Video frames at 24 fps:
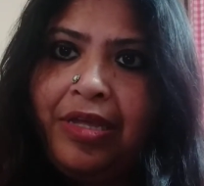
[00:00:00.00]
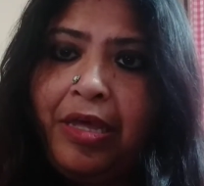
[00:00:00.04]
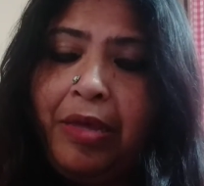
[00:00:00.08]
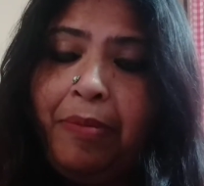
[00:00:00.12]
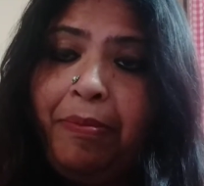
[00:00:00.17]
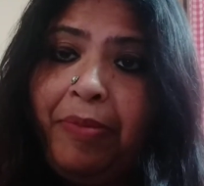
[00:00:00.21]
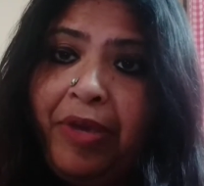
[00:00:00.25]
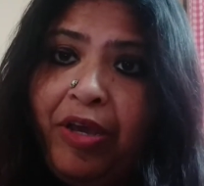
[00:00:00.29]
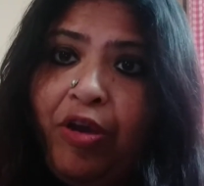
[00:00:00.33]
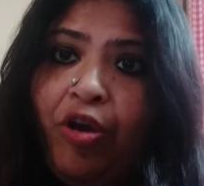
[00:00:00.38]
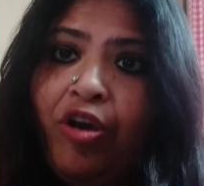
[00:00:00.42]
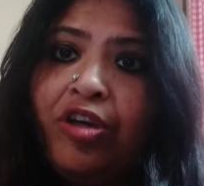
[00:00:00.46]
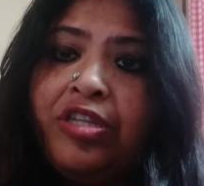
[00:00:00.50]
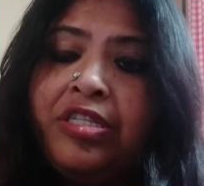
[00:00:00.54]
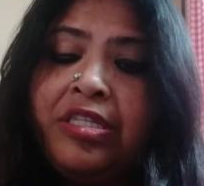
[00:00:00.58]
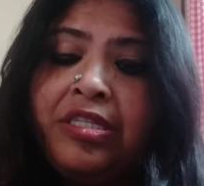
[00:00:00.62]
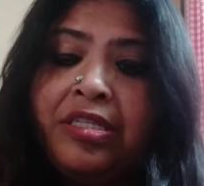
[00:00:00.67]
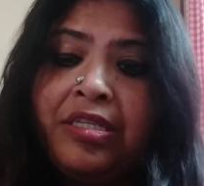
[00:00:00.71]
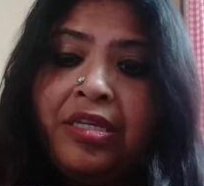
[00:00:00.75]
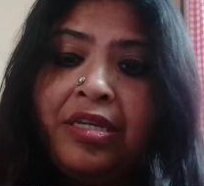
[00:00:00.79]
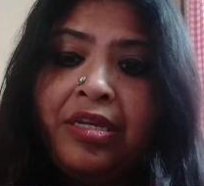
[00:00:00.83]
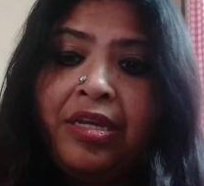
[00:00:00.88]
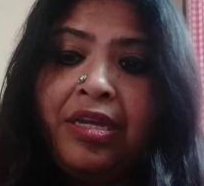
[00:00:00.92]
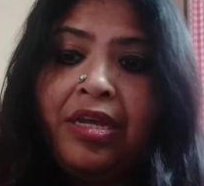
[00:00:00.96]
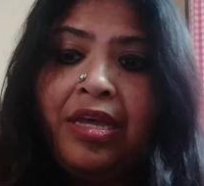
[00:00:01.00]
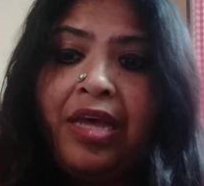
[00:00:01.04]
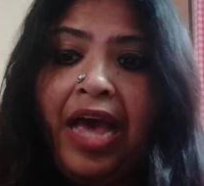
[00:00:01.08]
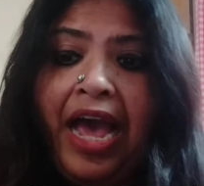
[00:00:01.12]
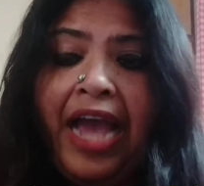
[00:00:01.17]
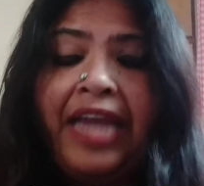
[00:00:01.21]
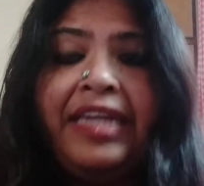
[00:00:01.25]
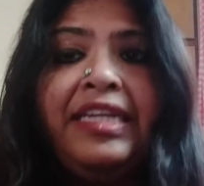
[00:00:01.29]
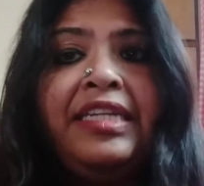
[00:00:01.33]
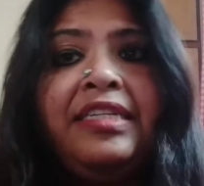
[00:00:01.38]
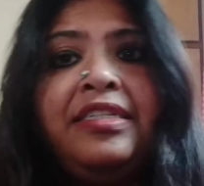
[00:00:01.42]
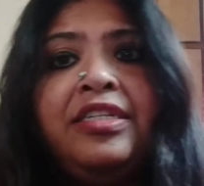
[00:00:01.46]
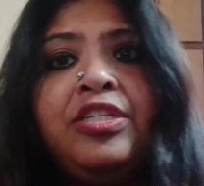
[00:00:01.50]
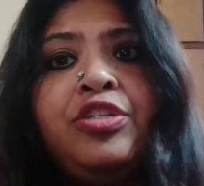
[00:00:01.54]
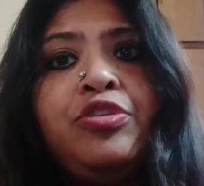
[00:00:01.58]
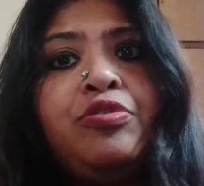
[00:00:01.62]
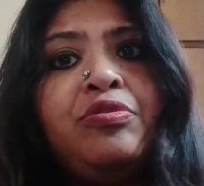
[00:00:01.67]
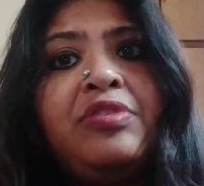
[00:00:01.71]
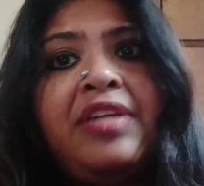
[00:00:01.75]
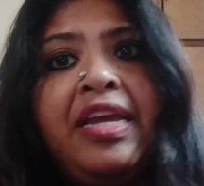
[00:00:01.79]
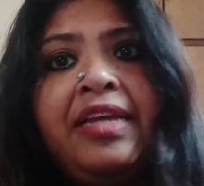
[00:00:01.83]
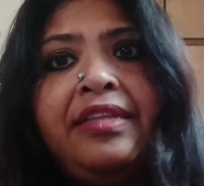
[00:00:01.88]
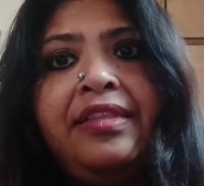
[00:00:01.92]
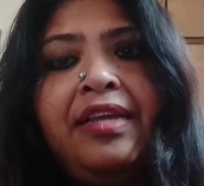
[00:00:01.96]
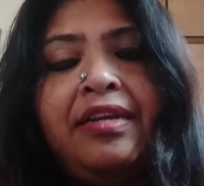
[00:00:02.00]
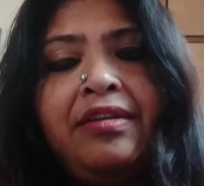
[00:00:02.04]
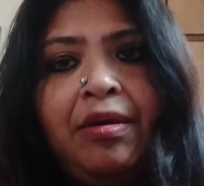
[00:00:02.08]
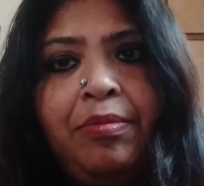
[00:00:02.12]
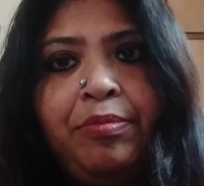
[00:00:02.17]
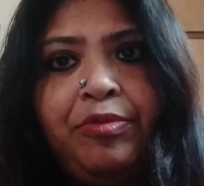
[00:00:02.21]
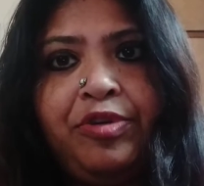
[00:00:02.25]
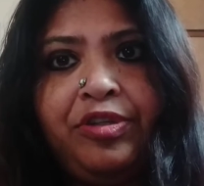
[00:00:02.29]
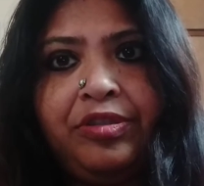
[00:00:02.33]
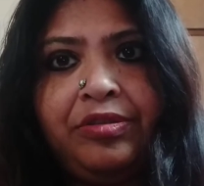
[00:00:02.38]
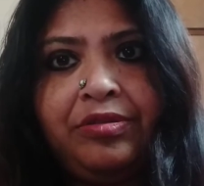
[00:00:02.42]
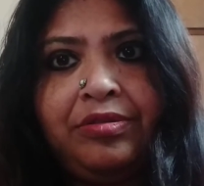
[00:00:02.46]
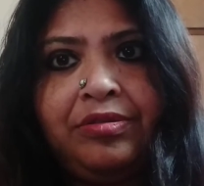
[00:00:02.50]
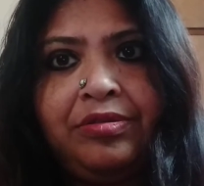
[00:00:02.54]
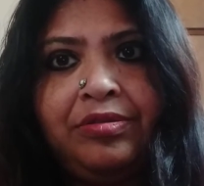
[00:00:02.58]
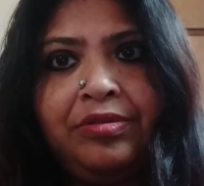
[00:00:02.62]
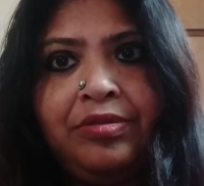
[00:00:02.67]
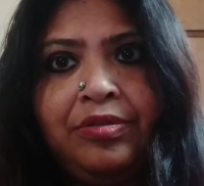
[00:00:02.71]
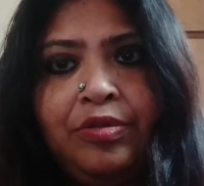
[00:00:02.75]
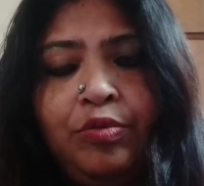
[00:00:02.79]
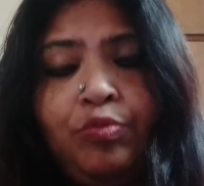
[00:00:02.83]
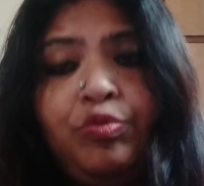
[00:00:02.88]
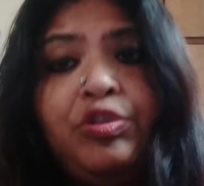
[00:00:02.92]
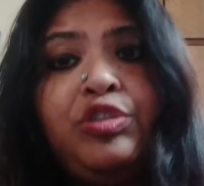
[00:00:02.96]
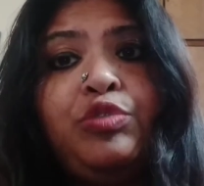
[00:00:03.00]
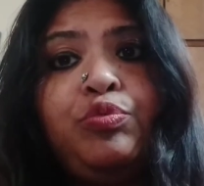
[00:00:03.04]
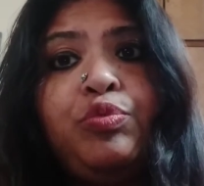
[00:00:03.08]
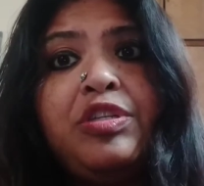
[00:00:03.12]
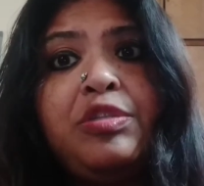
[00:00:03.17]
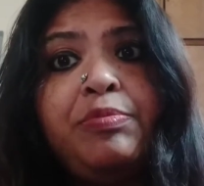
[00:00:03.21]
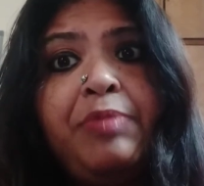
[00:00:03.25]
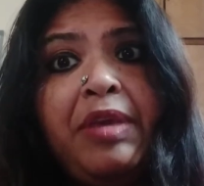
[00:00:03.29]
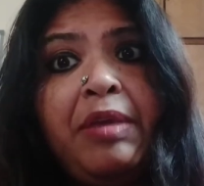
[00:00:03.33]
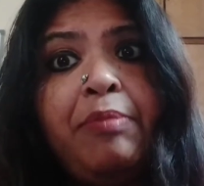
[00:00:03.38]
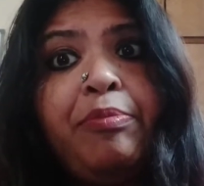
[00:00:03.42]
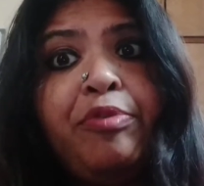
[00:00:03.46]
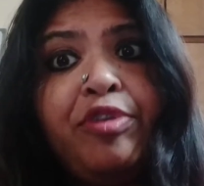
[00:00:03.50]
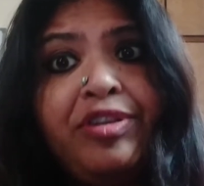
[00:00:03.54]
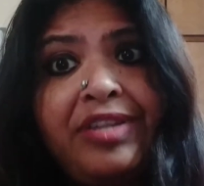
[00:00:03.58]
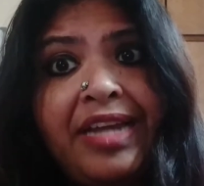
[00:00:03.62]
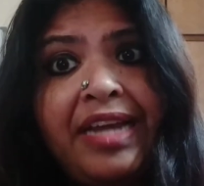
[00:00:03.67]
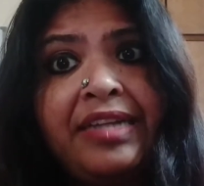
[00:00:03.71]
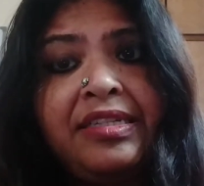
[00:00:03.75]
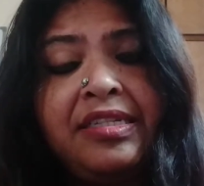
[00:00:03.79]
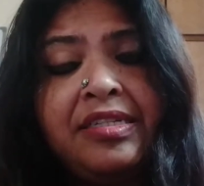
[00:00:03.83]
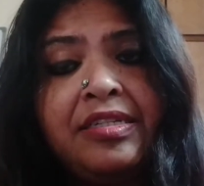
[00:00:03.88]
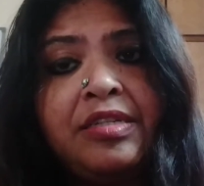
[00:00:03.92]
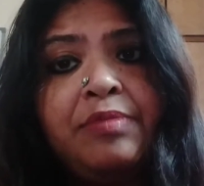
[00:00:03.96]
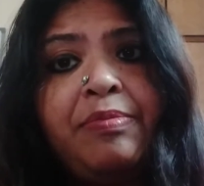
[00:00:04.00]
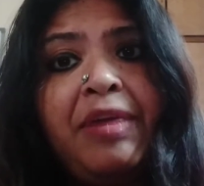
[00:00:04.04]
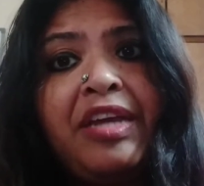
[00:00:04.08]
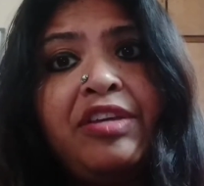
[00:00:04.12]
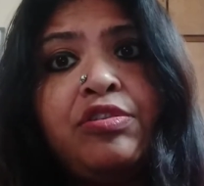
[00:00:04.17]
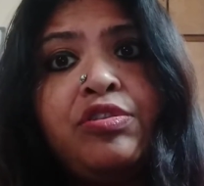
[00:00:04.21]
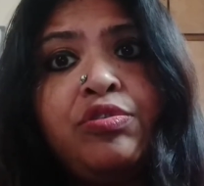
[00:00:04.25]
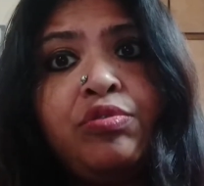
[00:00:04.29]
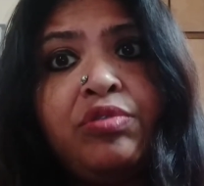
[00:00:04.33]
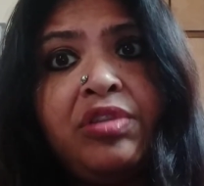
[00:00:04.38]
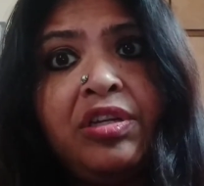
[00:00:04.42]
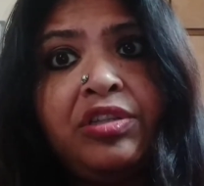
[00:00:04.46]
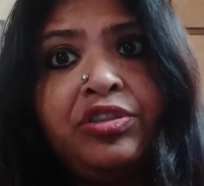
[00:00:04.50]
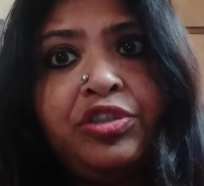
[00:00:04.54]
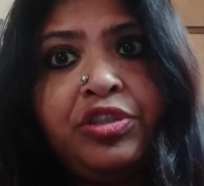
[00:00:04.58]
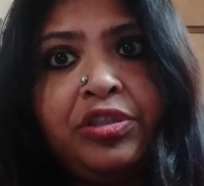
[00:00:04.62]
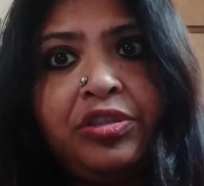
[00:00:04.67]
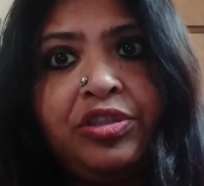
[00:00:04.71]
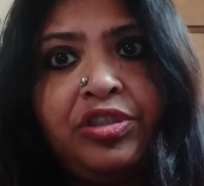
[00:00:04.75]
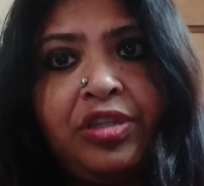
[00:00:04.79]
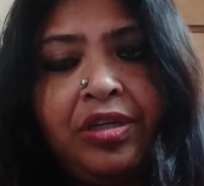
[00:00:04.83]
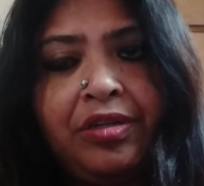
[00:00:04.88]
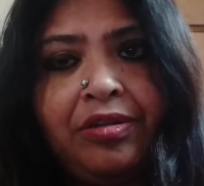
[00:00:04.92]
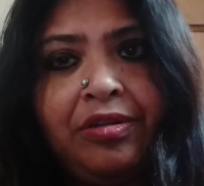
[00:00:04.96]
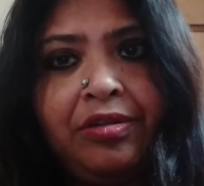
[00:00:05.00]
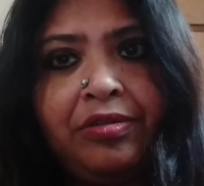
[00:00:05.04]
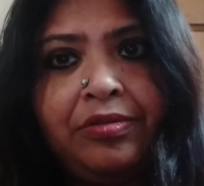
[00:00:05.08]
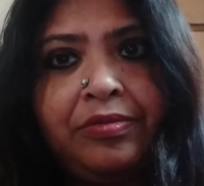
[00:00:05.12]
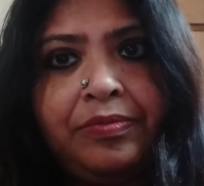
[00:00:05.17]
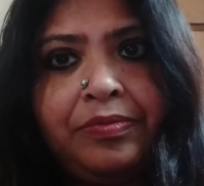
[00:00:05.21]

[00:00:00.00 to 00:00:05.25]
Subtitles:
because I needed to take that Amrit, which was being protected by your Sudarshan Chakra."